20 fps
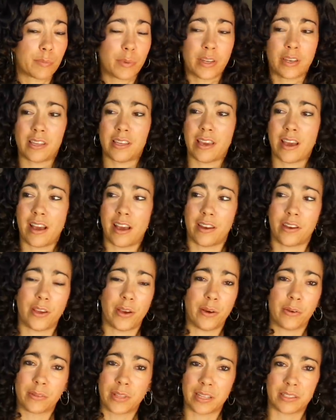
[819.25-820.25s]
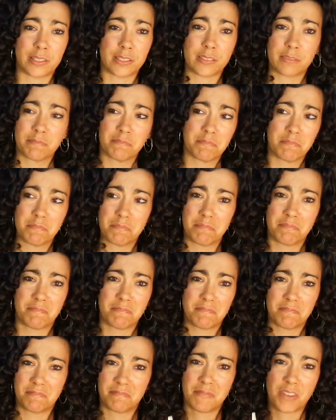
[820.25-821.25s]
But yeah, no, that's
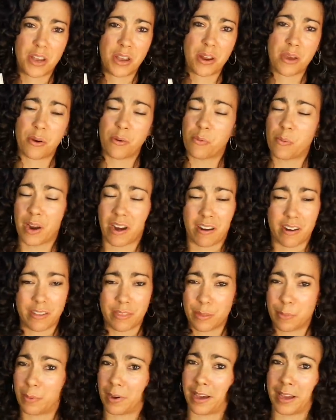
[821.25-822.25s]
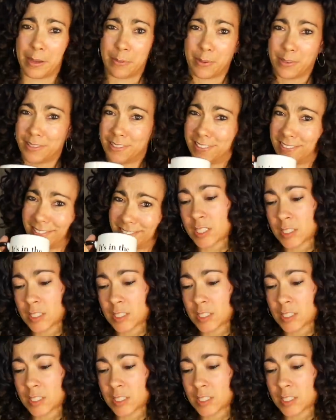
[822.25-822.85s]
nowhere in the Bible.